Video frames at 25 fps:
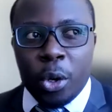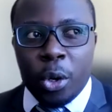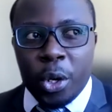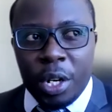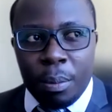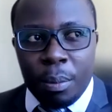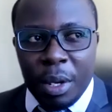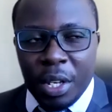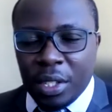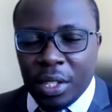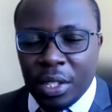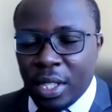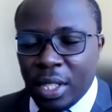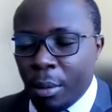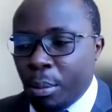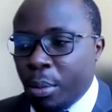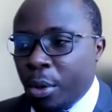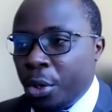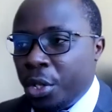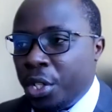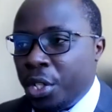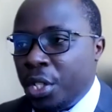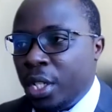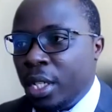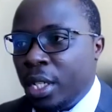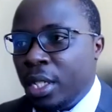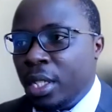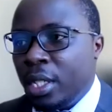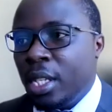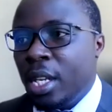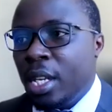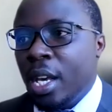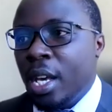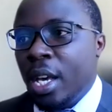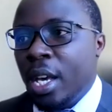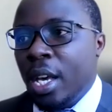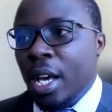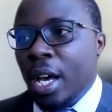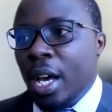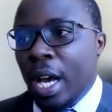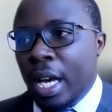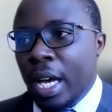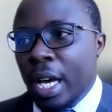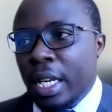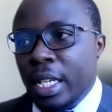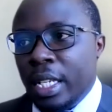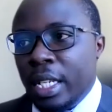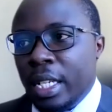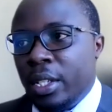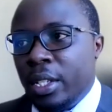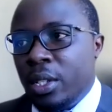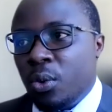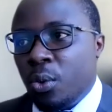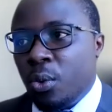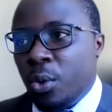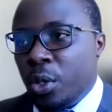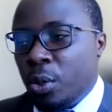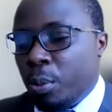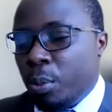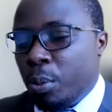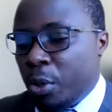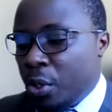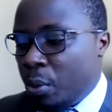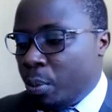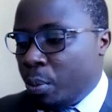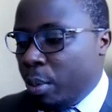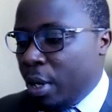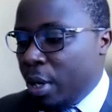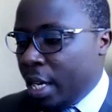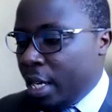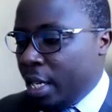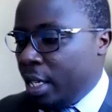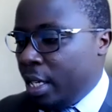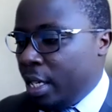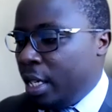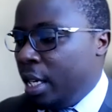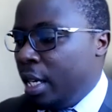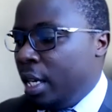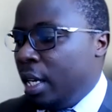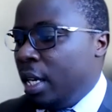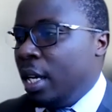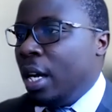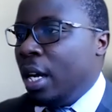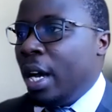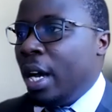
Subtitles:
broad-based approaches, and this response plan